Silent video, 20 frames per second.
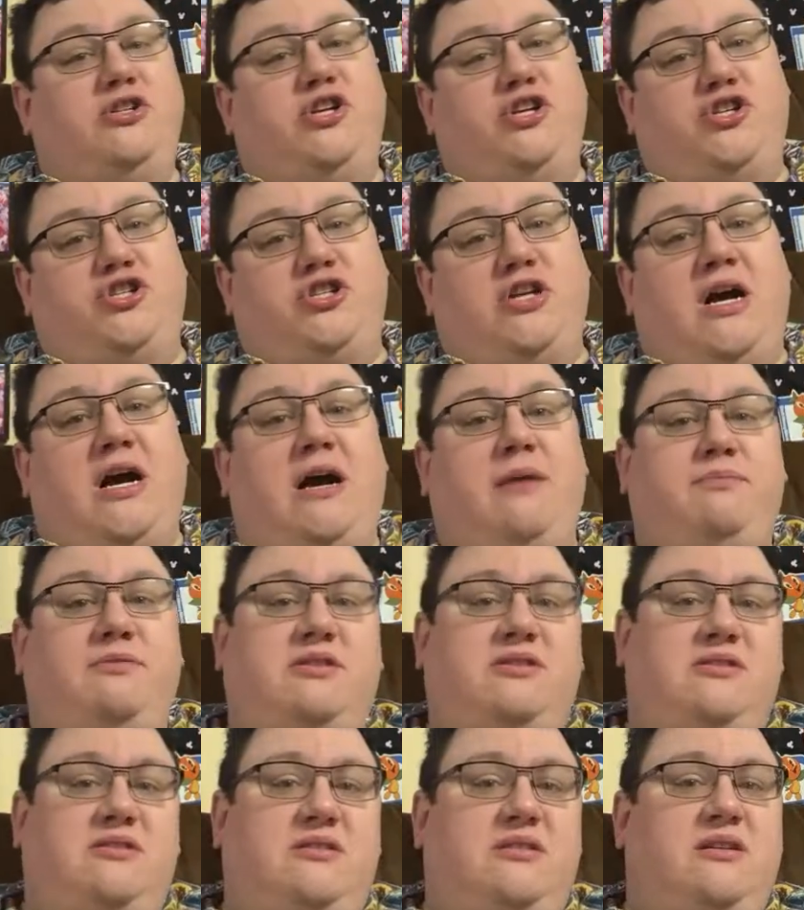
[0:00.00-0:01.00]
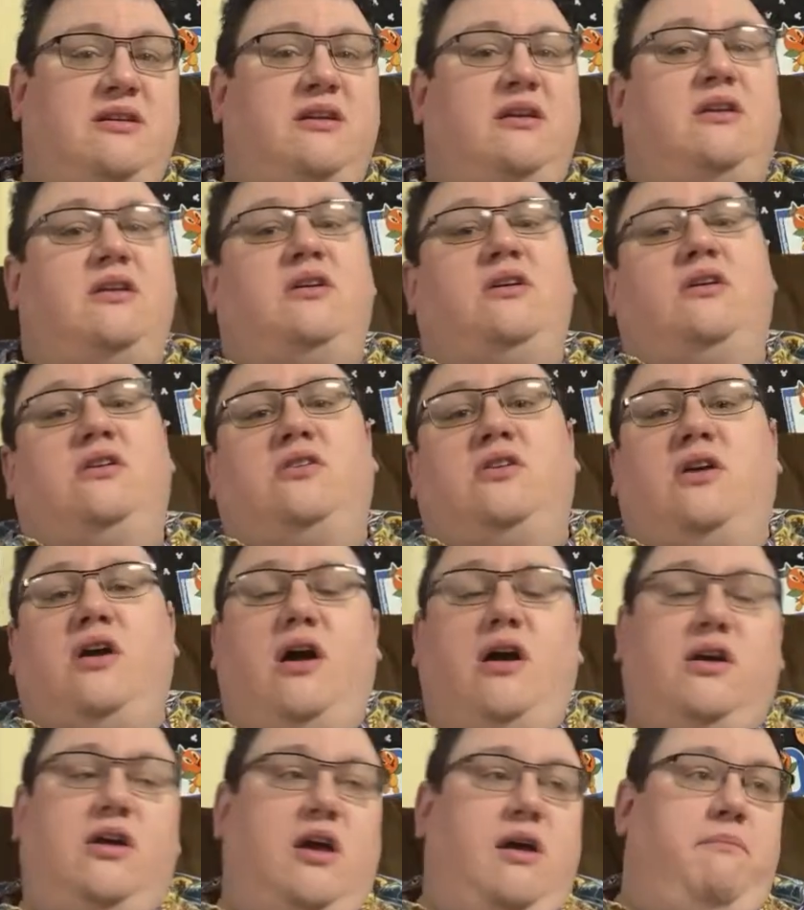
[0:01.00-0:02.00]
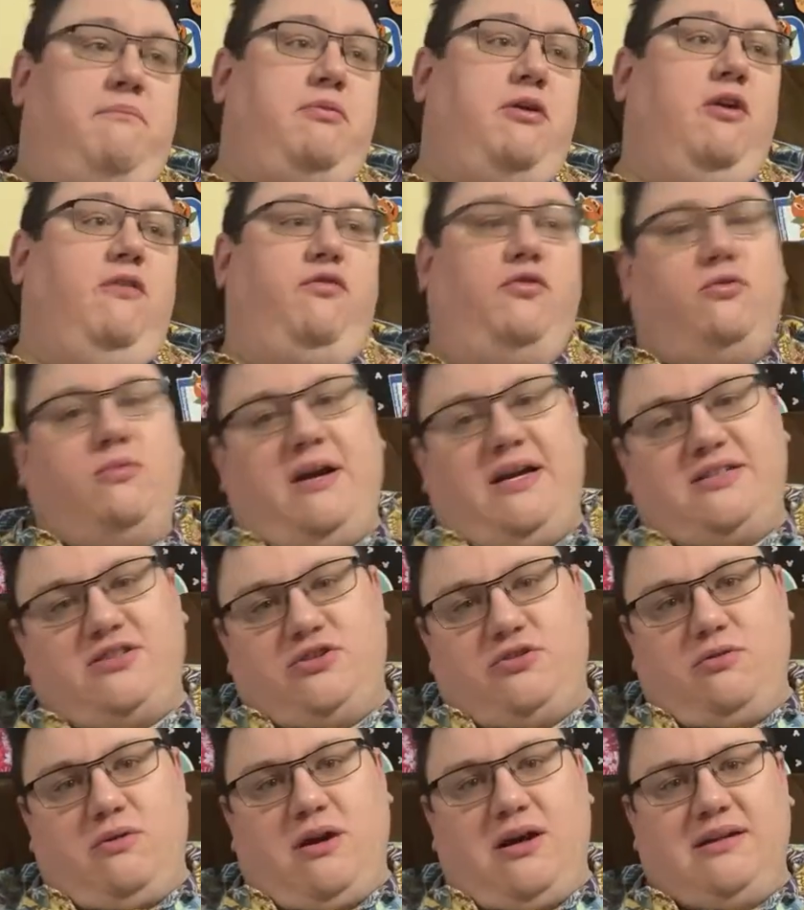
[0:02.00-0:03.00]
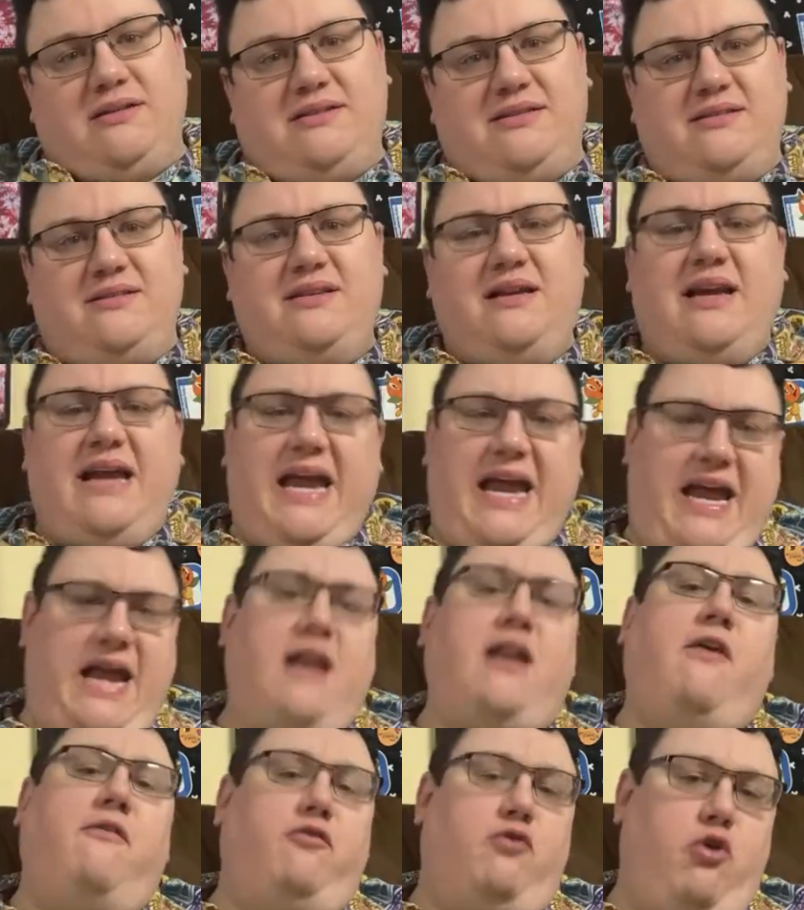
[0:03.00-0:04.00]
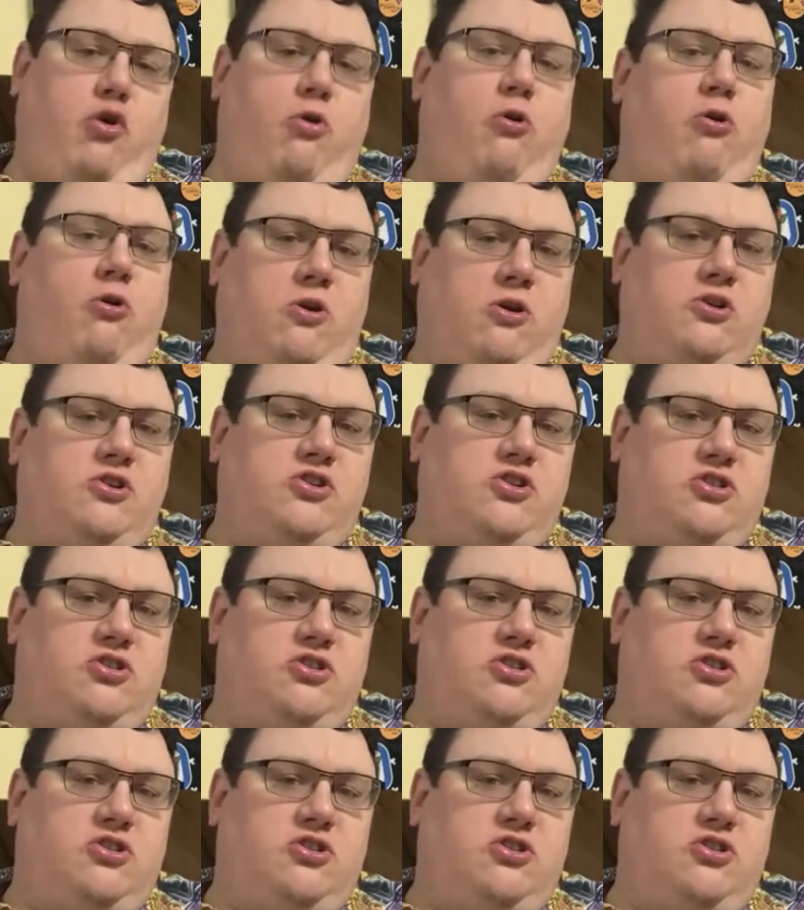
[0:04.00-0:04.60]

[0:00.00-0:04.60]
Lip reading: of shops, beautiful restaurants, and of course,